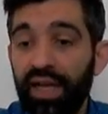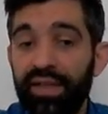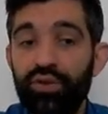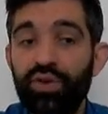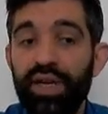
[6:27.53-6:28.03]

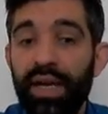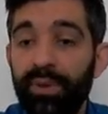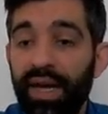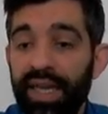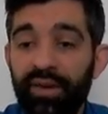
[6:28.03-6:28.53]
that you are
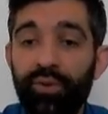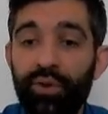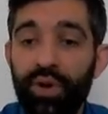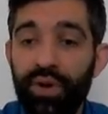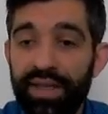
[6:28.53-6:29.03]
applying
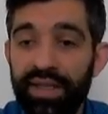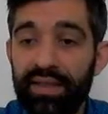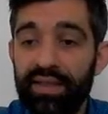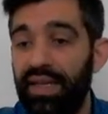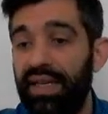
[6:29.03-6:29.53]
for
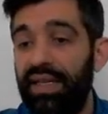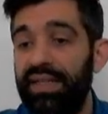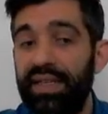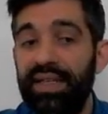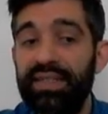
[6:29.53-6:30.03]
credits,
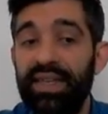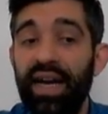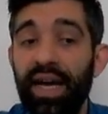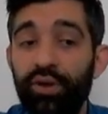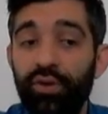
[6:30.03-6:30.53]
that it's a
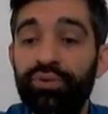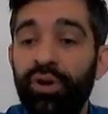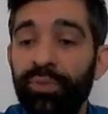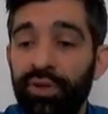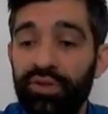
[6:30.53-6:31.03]
kind of
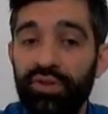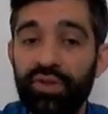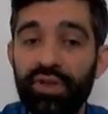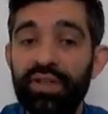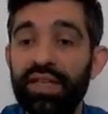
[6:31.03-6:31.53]
promise
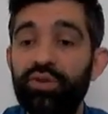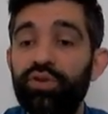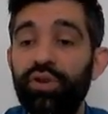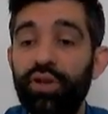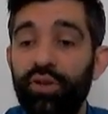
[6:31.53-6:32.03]
that
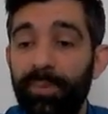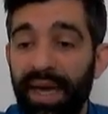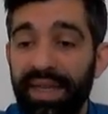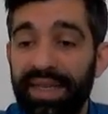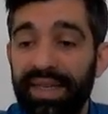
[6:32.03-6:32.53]
you're going to
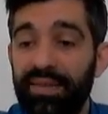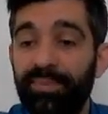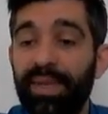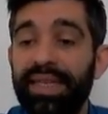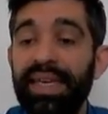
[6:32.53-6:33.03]
pay that
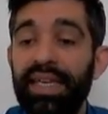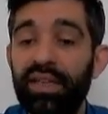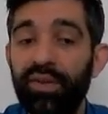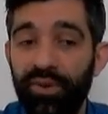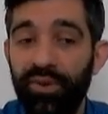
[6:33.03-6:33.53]
money
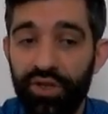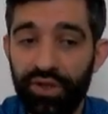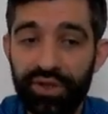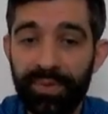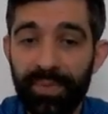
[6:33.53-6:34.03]
in the future.